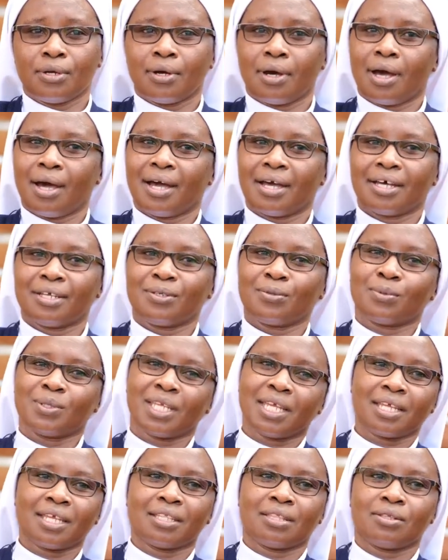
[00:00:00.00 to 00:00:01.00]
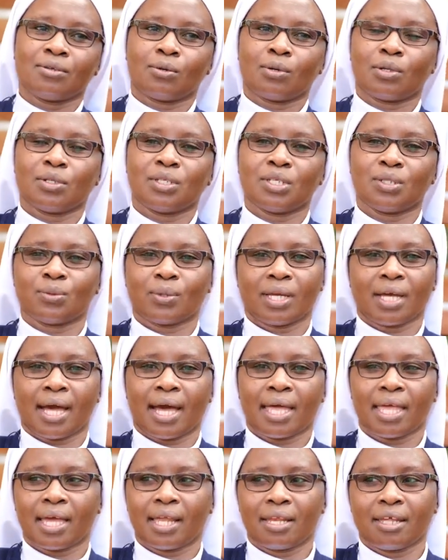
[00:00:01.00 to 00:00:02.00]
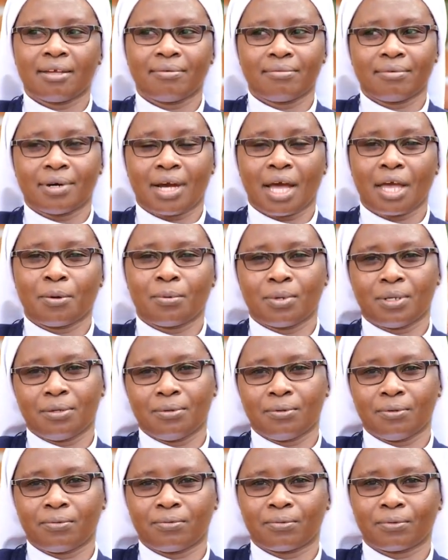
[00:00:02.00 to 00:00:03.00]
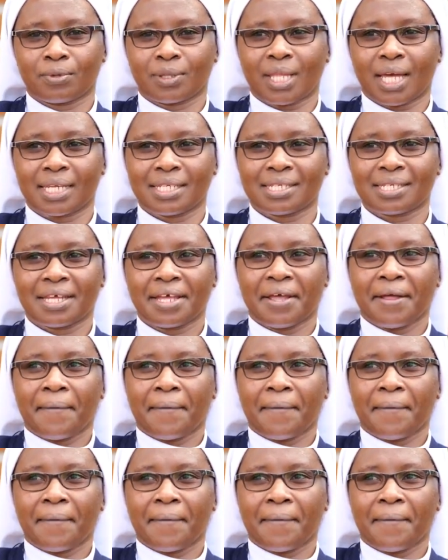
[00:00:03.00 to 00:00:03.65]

to take theology to a higher level, I will go for that.